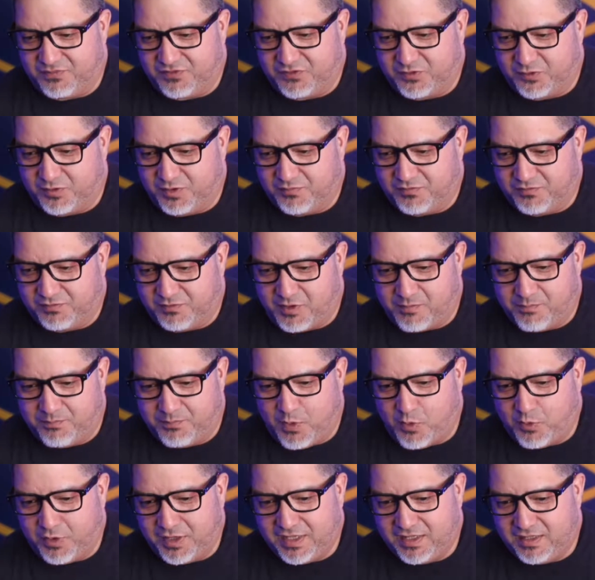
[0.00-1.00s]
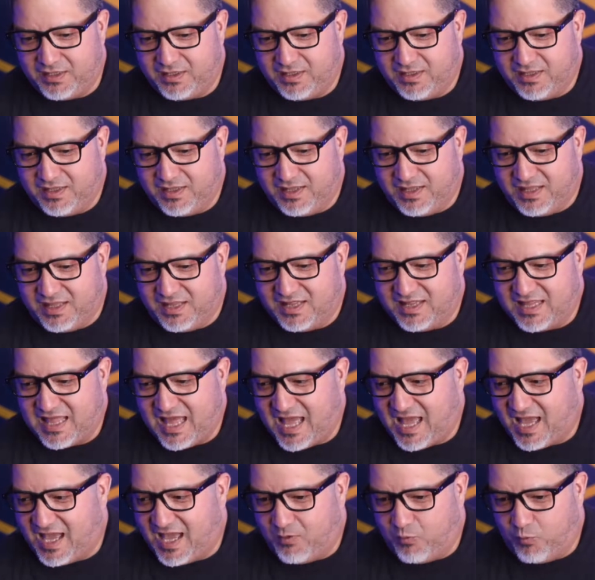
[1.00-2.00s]
sort of component
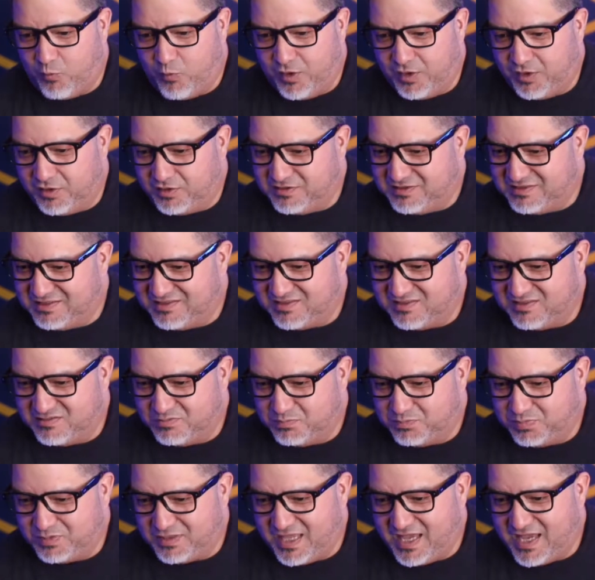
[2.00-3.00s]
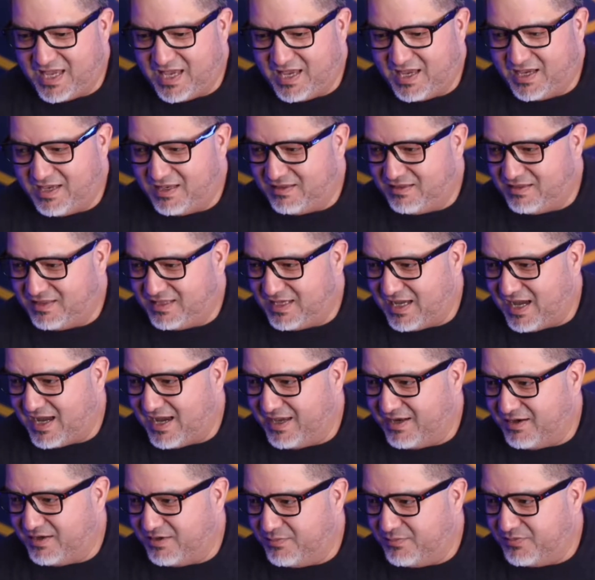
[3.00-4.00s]
that will display the
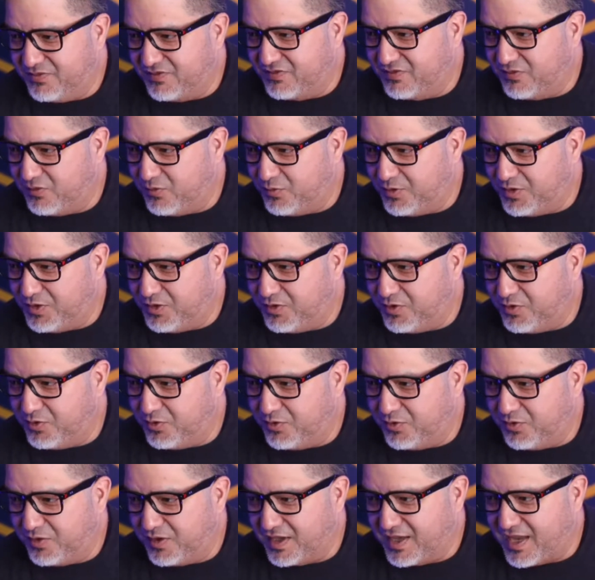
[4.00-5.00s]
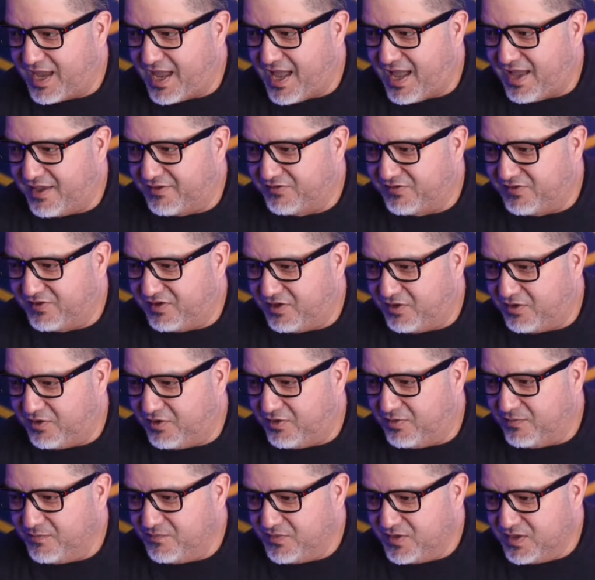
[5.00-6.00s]
items. So when you go to the cast
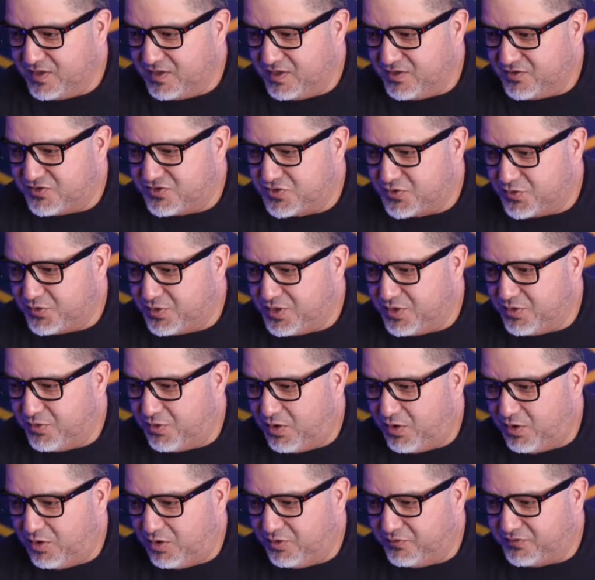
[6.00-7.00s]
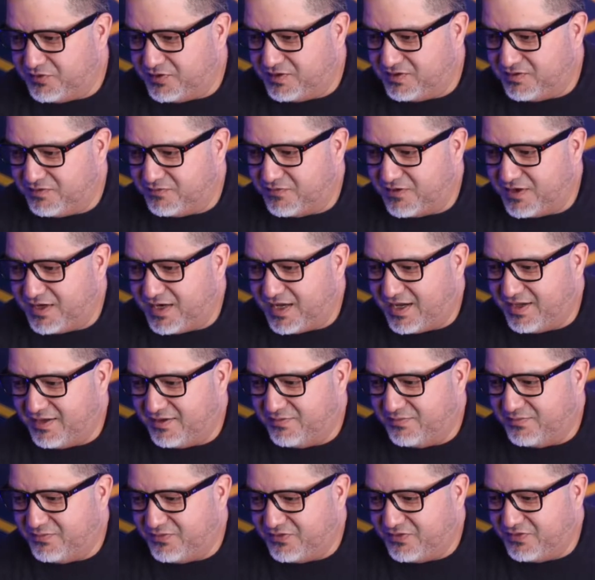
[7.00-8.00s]
here, it's showing you all of the different
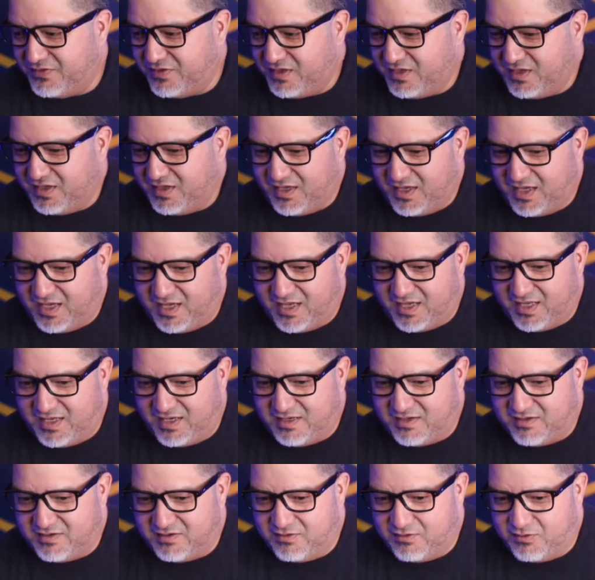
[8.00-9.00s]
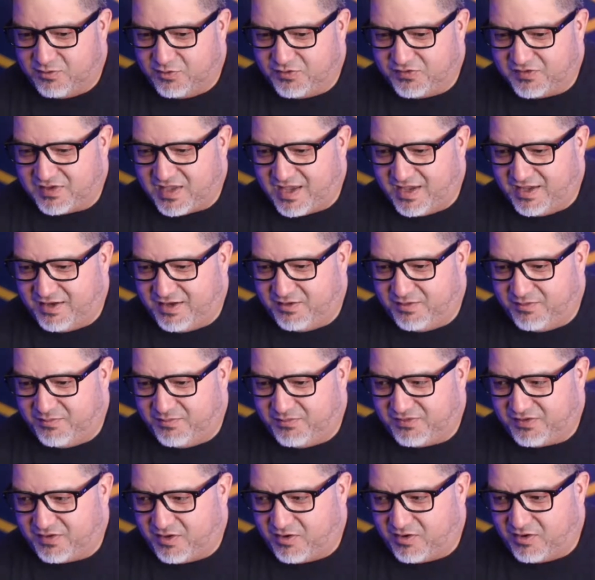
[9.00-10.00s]
items, and those
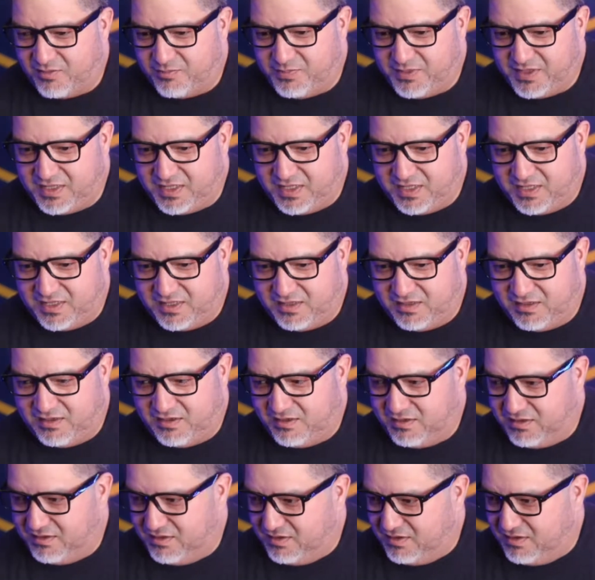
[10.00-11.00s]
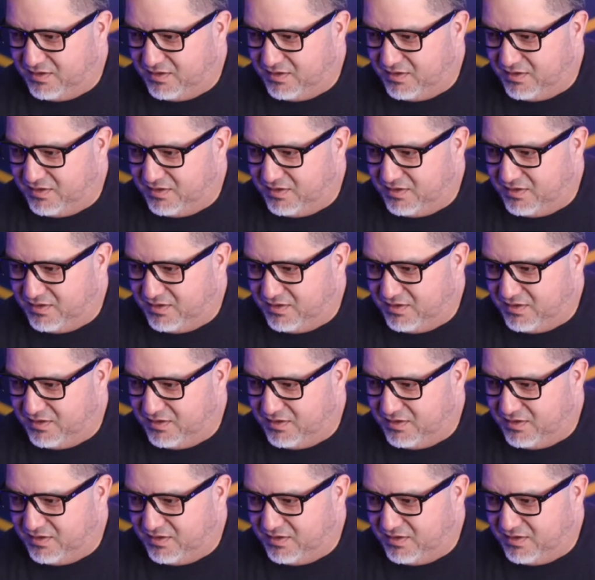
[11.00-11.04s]
items are being